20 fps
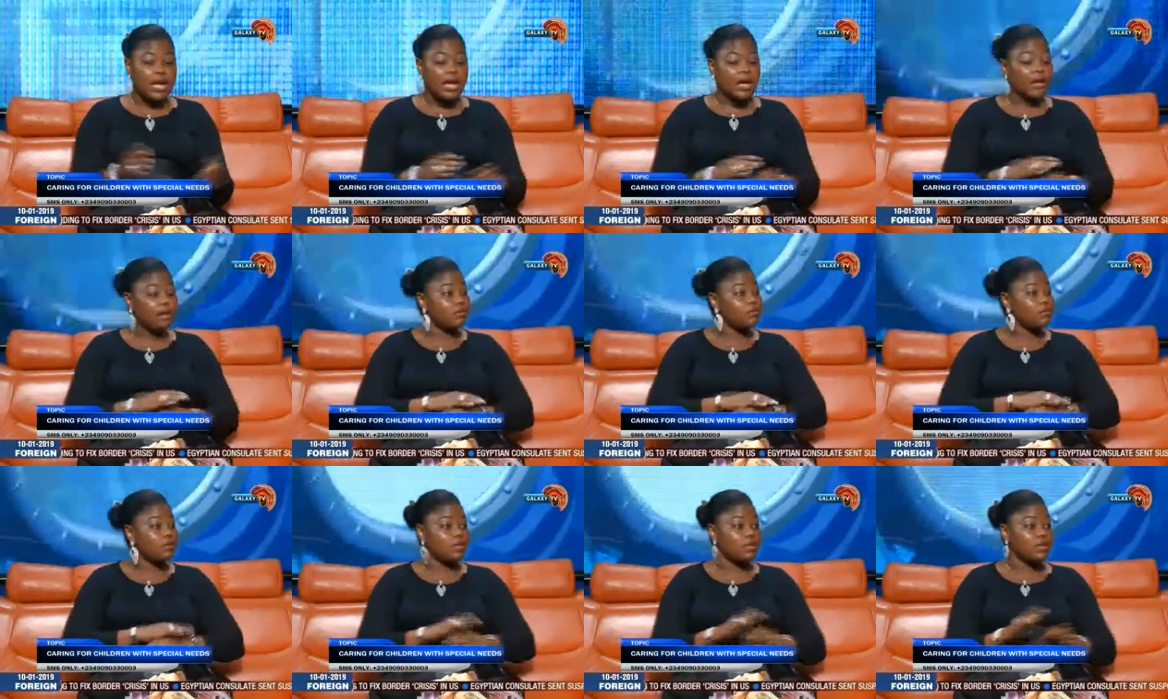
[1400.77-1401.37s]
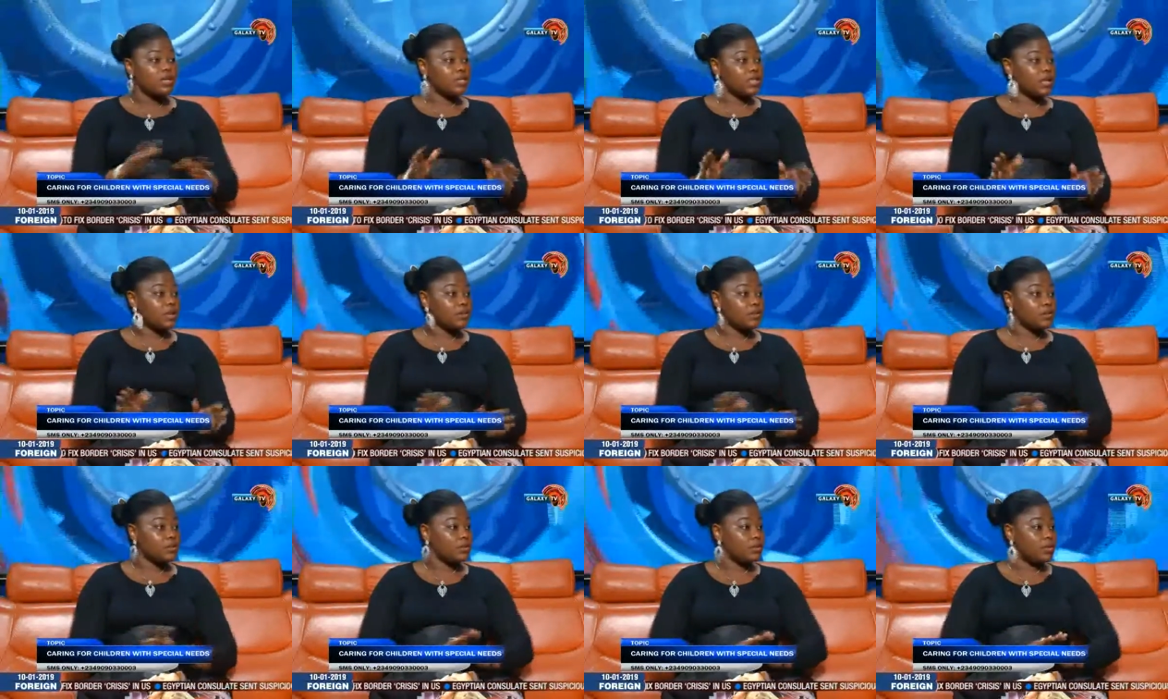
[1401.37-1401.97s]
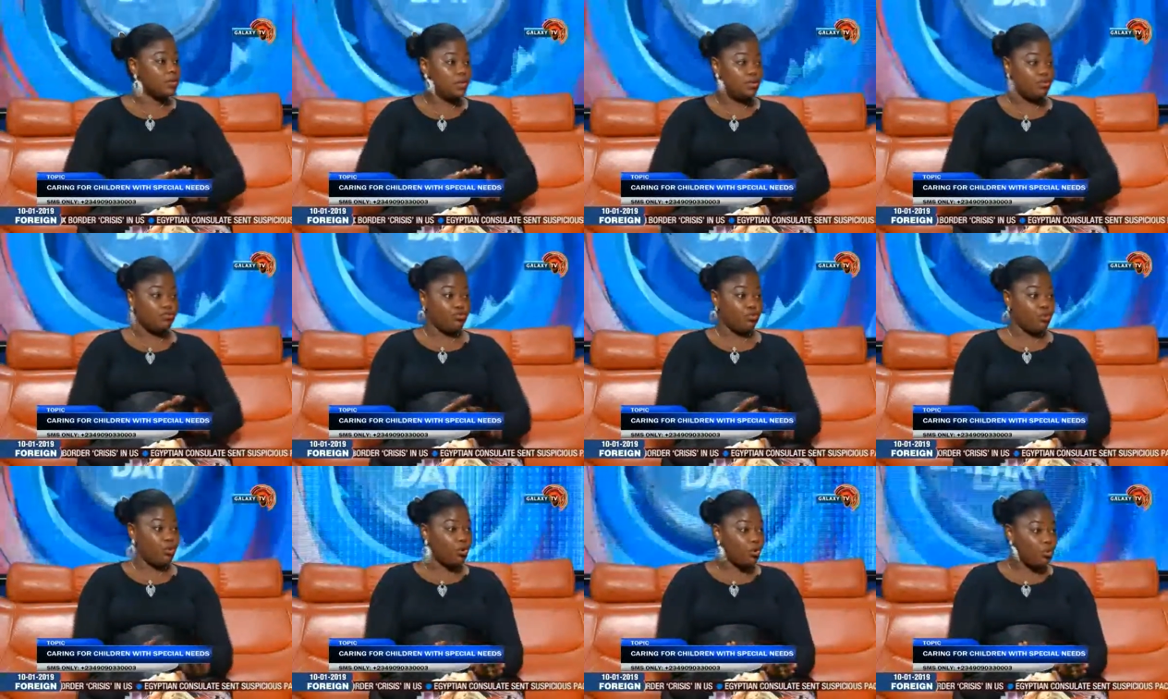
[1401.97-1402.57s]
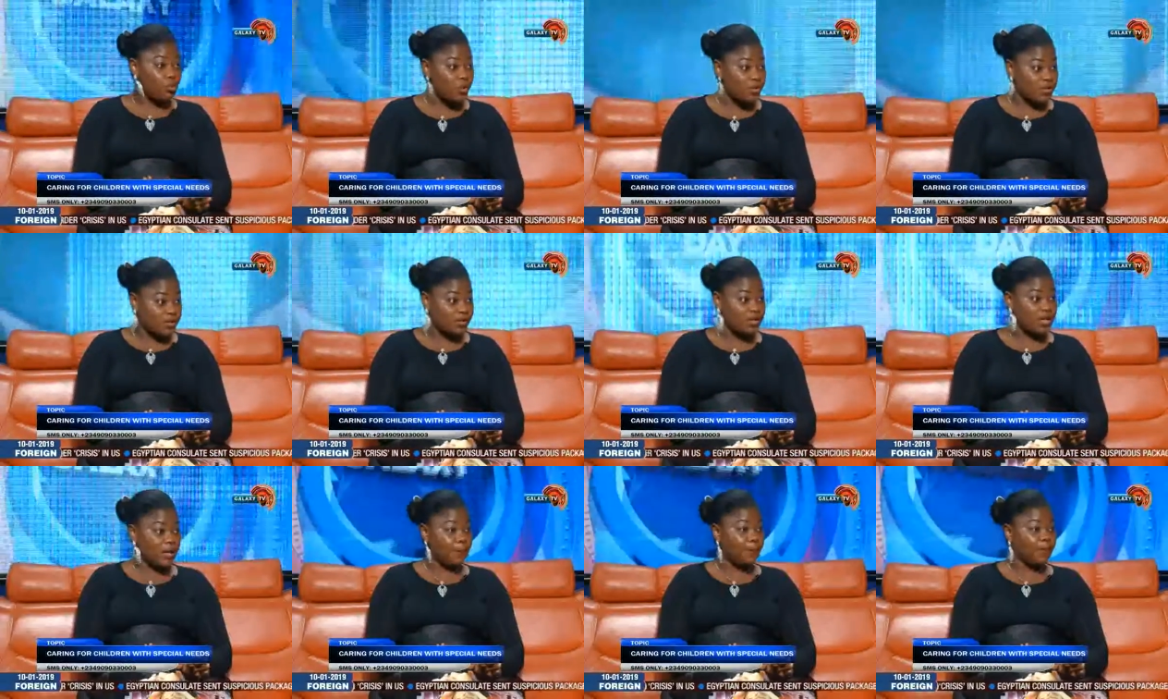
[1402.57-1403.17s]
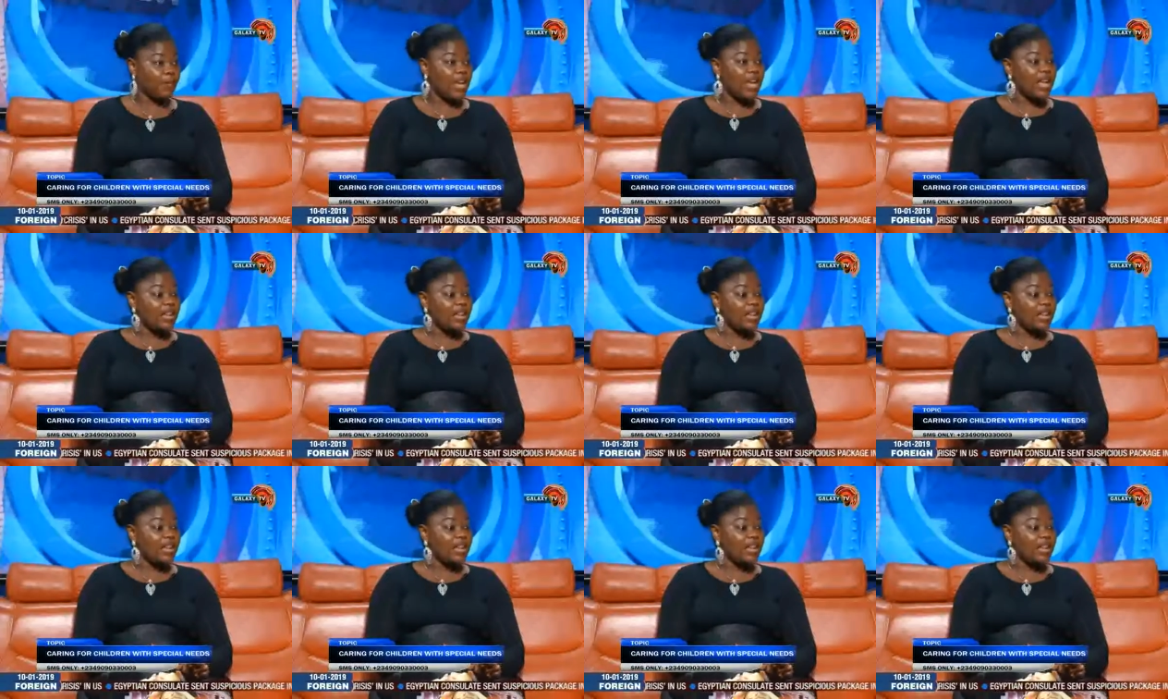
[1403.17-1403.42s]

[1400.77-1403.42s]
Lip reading: and nothing is absolutely wrong with them.